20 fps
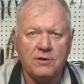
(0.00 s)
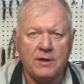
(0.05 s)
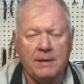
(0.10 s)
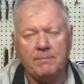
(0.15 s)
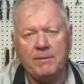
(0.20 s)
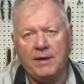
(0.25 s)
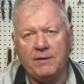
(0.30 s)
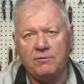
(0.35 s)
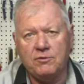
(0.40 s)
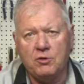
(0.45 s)
I'm
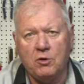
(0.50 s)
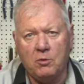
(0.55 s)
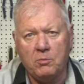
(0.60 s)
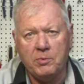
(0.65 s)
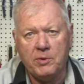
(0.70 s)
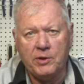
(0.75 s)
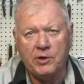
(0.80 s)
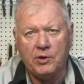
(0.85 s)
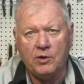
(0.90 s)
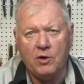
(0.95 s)
Dave
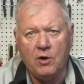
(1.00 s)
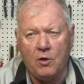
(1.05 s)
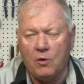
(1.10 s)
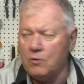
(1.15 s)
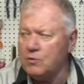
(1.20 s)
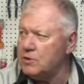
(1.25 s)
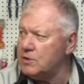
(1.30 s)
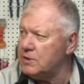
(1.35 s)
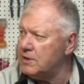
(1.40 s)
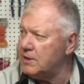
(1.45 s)
Solberg, your
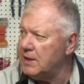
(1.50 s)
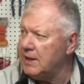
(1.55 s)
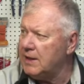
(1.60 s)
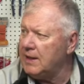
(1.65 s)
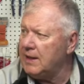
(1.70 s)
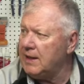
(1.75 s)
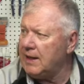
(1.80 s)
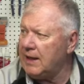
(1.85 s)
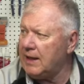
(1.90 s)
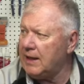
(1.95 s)
host,
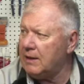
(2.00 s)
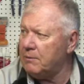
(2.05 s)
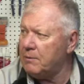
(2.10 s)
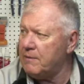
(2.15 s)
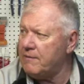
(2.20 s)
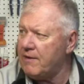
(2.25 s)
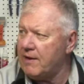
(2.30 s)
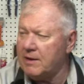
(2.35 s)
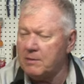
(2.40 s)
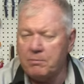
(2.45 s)
and we've
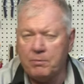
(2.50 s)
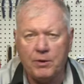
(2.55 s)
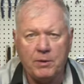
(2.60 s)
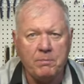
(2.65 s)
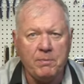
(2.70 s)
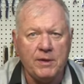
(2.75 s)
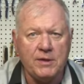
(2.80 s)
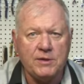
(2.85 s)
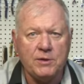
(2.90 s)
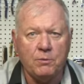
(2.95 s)
had a pretty
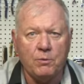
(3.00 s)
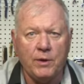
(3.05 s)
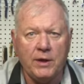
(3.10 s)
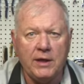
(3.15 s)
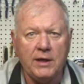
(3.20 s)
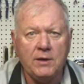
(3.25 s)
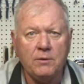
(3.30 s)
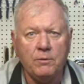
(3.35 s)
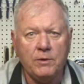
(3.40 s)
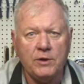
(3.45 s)
busy week. We